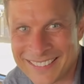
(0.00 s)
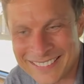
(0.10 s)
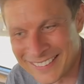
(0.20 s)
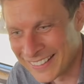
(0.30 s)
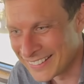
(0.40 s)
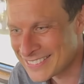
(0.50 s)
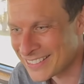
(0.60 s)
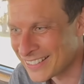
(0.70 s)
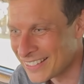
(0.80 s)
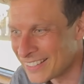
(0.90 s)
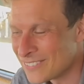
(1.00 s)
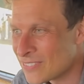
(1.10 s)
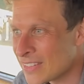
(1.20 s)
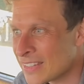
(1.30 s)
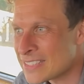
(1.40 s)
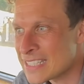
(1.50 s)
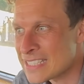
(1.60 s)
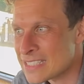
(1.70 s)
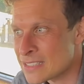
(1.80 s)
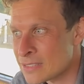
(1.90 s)
Yeah, it's this
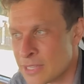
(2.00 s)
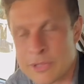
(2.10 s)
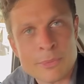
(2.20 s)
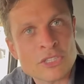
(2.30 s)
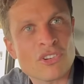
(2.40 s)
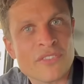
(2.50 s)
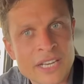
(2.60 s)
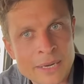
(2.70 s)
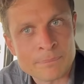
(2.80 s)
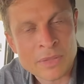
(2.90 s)
is something to be driven in.